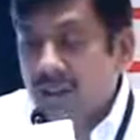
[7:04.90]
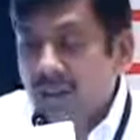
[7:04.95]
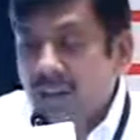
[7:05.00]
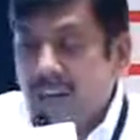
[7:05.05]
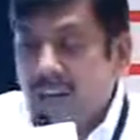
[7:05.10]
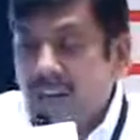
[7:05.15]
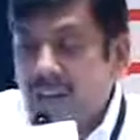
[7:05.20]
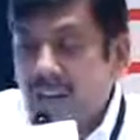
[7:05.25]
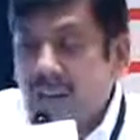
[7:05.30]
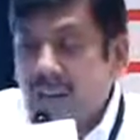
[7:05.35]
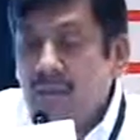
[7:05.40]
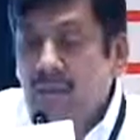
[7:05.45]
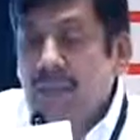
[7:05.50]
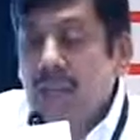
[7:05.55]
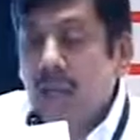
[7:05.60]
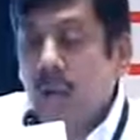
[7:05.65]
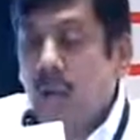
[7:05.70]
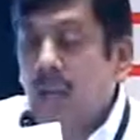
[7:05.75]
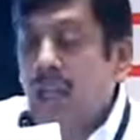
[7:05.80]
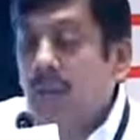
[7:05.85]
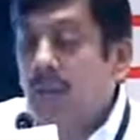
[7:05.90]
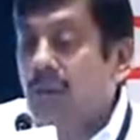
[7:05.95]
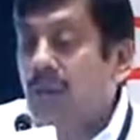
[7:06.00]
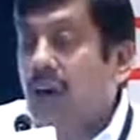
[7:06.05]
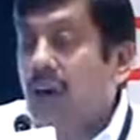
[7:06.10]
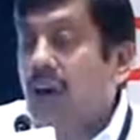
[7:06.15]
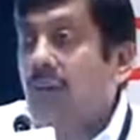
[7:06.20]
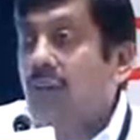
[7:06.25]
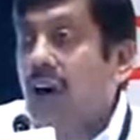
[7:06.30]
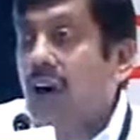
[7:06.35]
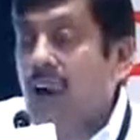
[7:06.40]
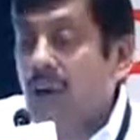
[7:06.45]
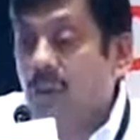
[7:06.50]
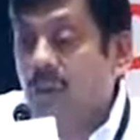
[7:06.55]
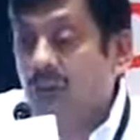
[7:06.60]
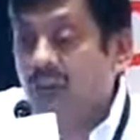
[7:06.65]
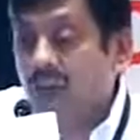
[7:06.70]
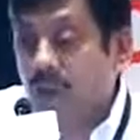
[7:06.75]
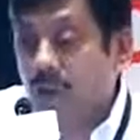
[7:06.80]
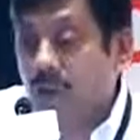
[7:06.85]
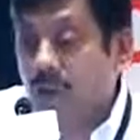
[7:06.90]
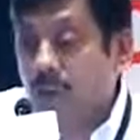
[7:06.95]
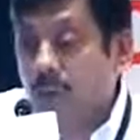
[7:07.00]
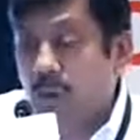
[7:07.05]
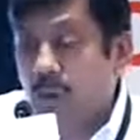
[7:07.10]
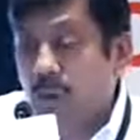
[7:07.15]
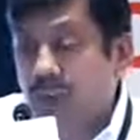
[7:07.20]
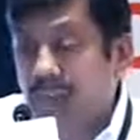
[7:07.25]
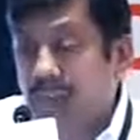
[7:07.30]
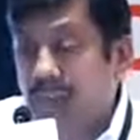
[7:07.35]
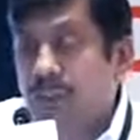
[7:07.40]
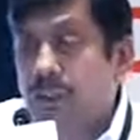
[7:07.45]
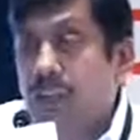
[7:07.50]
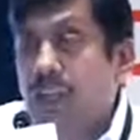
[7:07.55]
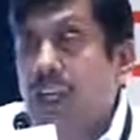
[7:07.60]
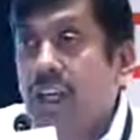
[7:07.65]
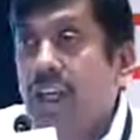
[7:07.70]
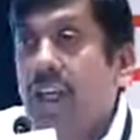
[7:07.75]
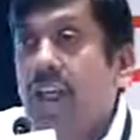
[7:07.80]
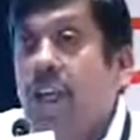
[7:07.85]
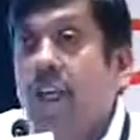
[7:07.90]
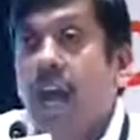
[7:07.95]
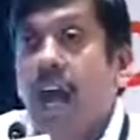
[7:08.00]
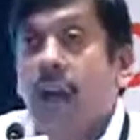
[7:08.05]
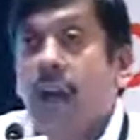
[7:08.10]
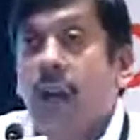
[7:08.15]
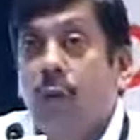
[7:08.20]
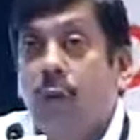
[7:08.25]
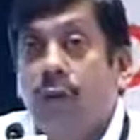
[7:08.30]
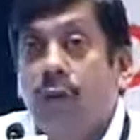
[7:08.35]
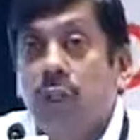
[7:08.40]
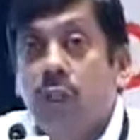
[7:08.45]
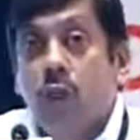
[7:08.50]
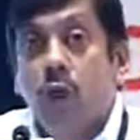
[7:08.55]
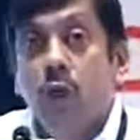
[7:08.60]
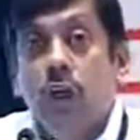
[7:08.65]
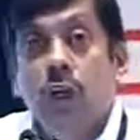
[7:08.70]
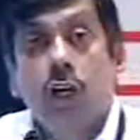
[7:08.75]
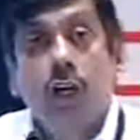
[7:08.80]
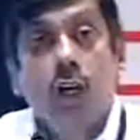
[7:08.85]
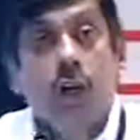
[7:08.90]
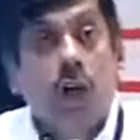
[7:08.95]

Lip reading: and 4 months, and we are very, very clear that this is an important